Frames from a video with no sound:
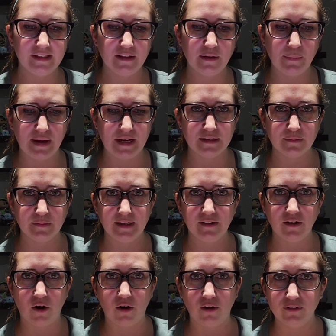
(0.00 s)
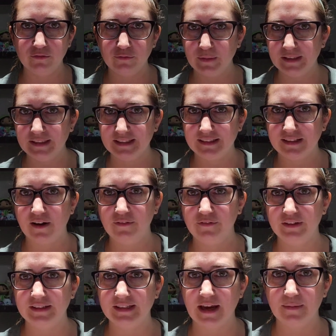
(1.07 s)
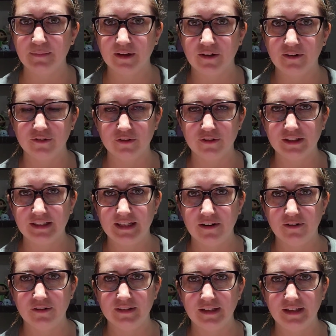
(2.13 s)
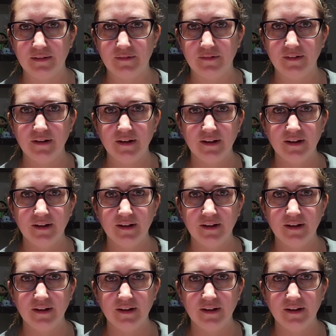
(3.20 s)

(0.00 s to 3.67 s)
in the basement, all of my stuff is kept under the stairs in